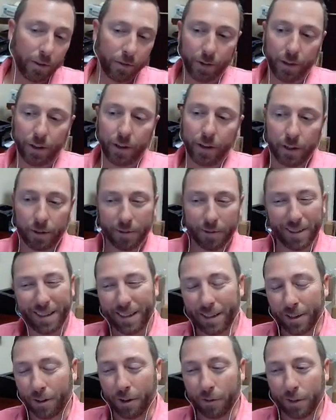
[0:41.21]
very,
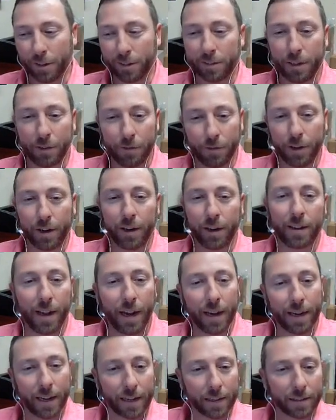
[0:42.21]
you know, I wouldn't say very
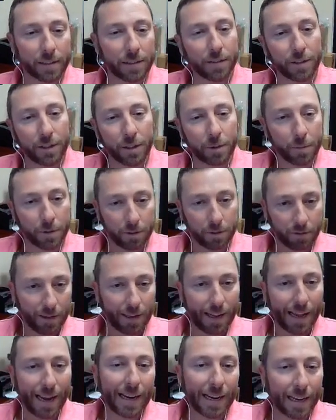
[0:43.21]
light activity, but
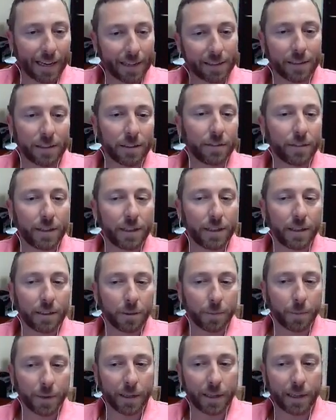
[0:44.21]
light activity in
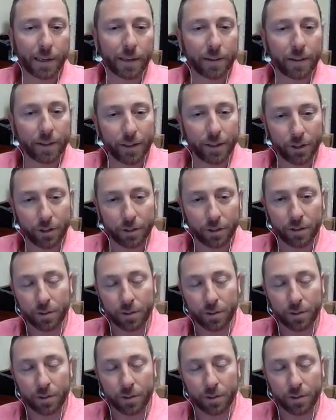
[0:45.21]
the beginning of the year.